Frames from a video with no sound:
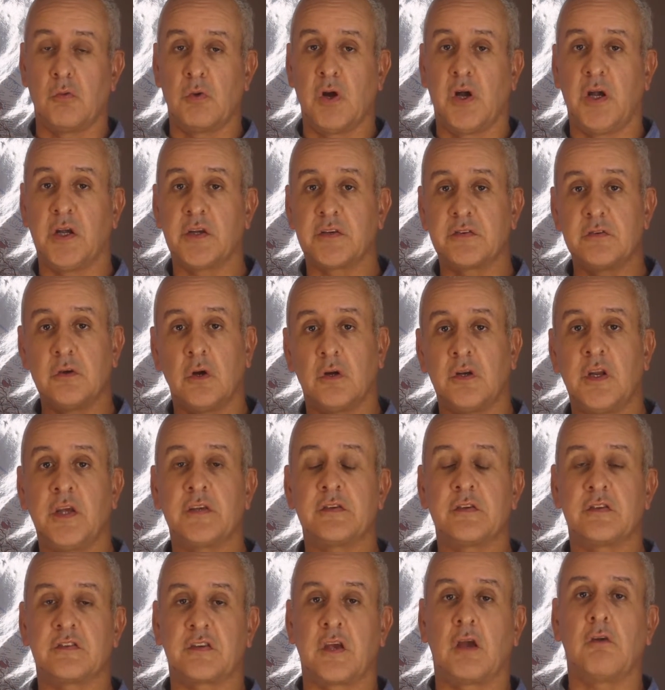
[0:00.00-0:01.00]
Well, it's not
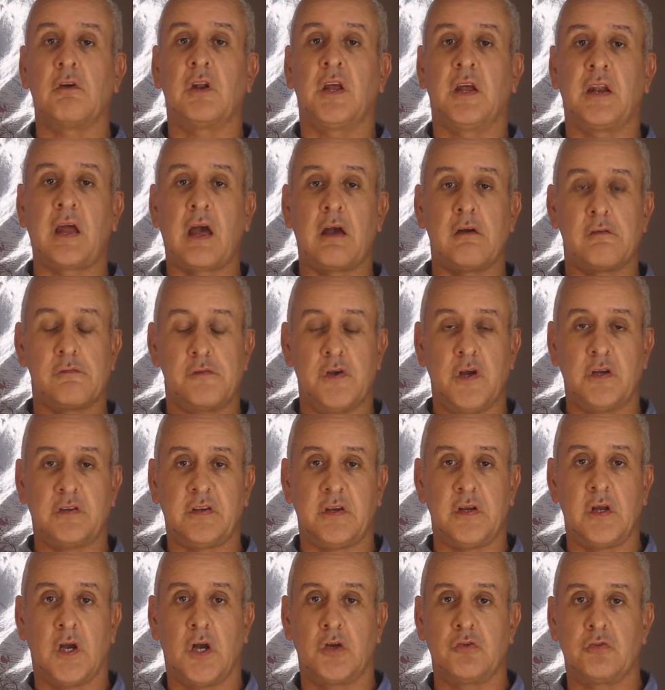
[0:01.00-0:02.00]
necessarily that
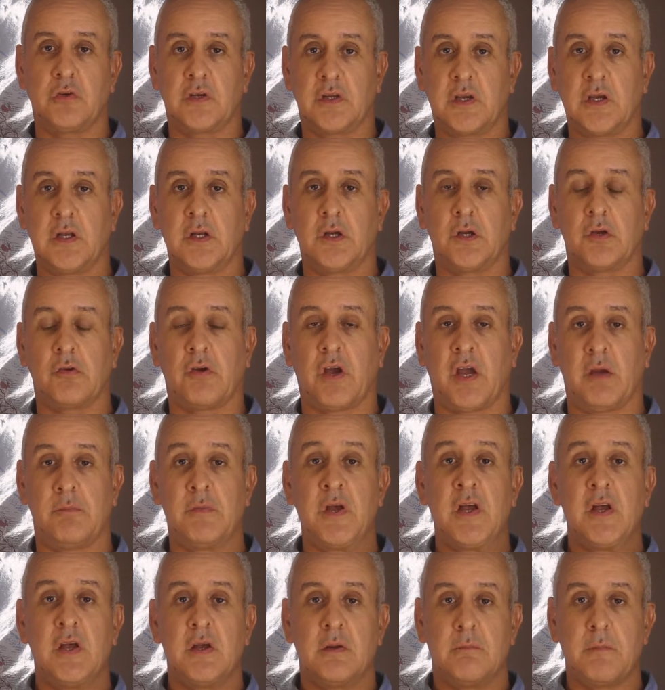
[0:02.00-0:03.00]
1300 kilogram
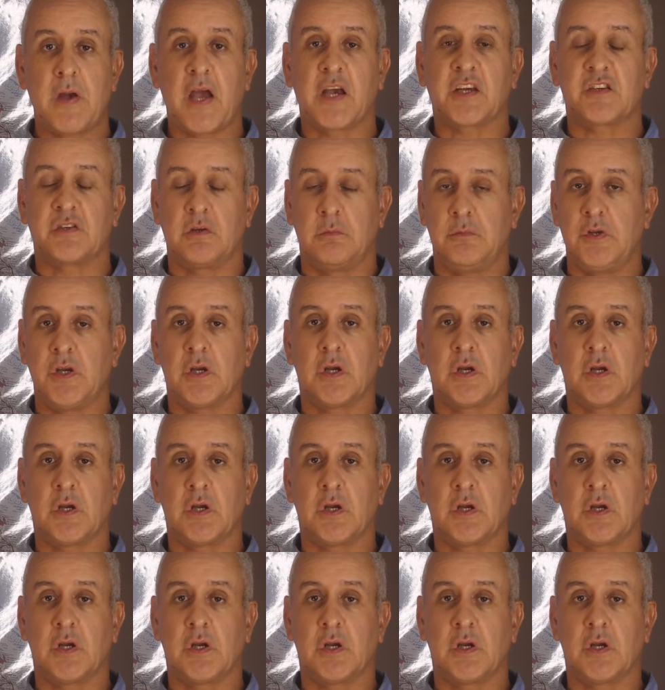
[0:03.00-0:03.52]
maximum.